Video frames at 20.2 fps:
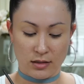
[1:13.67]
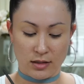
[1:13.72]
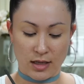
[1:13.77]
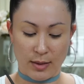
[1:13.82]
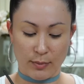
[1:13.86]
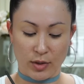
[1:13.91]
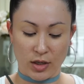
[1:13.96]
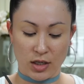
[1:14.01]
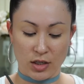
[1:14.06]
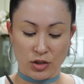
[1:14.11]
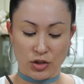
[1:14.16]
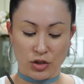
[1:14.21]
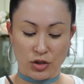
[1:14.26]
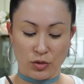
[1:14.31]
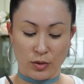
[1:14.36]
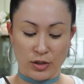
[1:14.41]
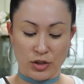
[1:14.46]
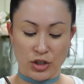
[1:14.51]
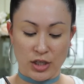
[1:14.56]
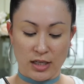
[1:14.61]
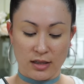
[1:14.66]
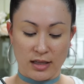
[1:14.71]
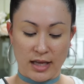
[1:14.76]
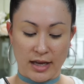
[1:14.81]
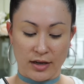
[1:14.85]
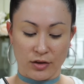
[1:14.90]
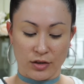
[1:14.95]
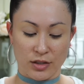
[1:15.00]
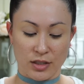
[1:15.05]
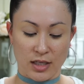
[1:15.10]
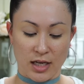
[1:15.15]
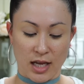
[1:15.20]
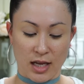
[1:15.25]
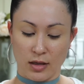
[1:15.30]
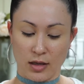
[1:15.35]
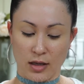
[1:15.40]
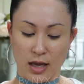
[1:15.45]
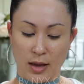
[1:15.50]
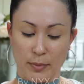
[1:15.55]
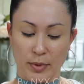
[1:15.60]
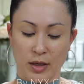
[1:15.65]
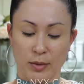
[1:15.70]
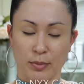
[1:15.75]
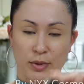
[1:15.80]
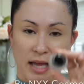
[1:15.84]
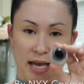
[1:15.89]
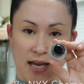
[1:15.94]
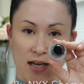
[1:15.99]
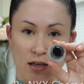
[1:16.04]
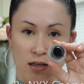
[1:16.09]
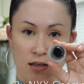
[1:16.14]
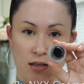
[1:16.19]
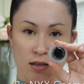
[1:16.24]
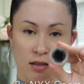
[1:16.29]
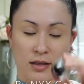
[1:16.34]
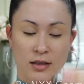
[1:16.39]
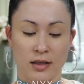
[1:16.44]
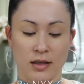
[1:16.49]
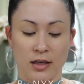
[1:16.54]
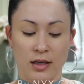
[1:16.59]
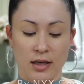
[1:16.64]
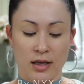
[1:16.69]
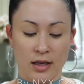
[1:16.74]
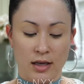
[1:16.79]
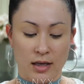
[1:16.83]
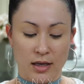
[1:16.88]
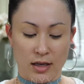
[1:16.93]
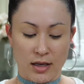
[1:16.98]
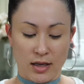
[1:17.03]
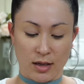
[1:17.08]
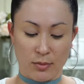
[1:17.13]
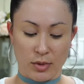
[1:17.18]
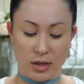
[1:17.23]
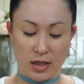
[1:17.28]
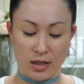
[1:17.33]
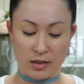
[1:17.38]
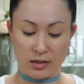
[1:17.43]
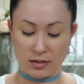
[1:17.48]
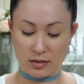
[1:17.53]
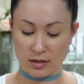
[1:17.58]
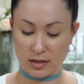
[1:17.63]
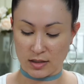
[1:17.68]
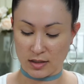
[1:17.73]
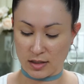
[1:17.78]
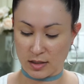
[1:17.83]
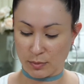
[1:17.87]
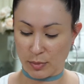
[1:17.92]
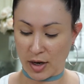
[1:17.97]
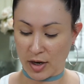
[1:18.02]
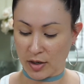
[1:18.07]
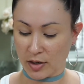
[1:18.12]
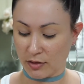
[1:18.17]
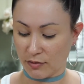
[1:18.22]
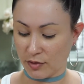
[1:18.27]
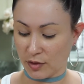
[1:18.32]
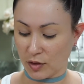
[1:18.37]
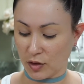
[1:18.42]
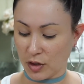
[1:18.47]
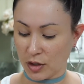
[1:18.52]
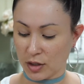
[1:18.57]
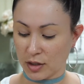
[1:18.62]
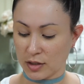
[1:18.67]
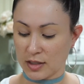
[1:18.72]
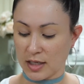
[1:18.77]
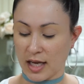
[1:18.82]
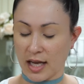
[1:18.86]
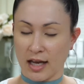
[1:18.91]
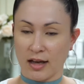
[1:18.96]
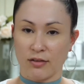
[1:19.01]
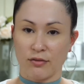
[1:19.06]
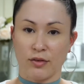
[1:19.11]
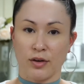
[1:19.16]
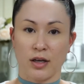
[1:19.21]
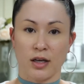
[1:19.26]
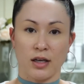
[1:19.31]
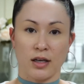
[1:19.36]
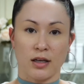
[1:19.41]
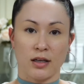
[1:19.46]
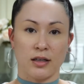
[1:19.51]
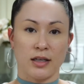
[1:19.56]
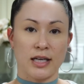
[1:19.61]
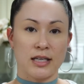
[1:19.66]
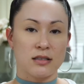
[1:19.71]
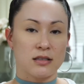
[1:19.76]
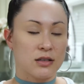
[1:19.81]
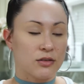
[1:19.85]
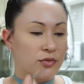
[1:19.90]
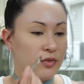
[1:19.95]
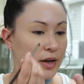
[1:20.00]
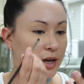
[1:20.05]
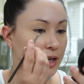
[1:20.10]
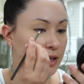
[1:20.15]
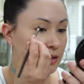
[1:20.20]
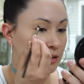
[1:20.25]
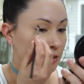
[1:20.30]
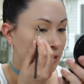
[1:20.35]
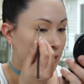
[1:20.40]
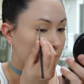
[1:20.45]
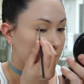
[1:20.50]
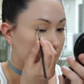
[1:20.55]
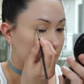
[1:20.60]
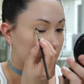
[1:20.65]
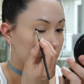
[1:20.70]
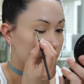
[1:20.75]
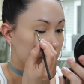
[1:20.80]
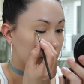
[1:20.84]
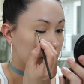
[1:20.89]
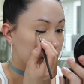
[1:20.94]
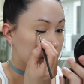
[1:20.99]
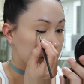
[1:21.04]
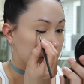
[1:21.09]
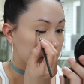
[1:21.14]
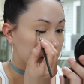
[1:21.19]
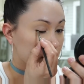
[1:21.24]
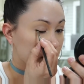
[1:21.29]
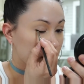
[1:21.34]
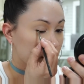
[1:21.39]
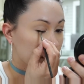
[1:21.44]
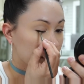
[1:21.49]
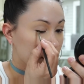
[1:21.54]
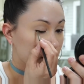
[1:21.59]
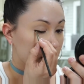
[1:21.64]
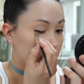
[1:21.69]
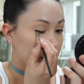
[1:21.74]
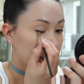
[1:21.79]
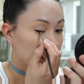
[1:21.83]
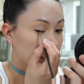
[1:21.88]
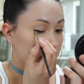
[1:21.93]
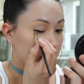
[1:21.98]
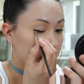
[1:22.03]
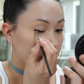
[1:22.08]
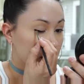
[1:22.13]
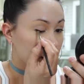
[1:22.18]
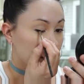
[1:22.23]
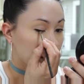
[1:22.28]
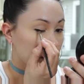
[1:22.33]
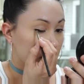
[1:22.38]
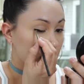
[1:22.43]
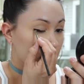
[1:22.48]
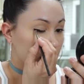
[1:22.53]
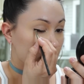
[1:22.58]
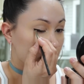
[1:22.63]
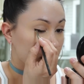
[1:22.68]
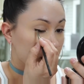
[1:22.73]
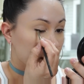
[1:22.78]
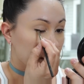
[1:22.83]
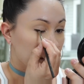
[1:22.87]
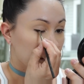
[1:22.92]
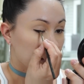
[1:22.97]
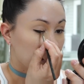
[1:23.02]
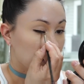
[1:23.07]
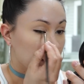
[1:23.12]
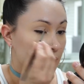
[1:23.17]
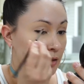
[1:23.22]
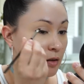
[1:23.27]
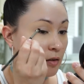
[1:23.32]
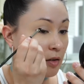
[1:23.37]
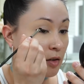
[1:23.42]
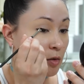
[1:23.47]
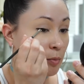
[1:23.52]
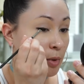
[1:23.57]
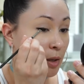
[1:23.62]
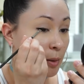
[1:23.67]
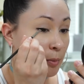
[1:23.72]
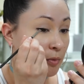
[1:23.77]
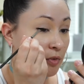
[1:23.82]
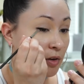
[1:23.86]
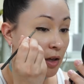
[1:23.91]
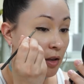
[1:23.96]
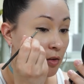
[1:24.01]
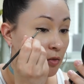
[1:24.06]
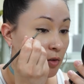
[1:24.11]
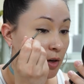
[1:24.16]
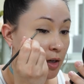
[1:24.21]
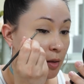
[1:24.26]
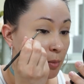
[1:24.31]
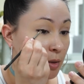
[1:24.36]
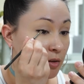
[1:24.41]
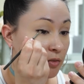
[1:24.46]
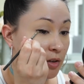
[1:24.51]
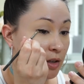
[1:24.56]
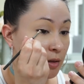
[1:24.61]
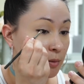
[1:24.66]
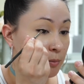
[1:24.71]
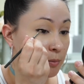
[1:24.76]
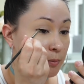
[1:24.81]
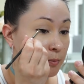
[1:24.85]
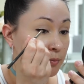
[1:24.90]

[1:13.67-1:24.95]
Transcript: I'm gonna do a gel liner today, Epic Black, because this is part of the look, to have a nice defined liner first, and then a little pop of color right above it.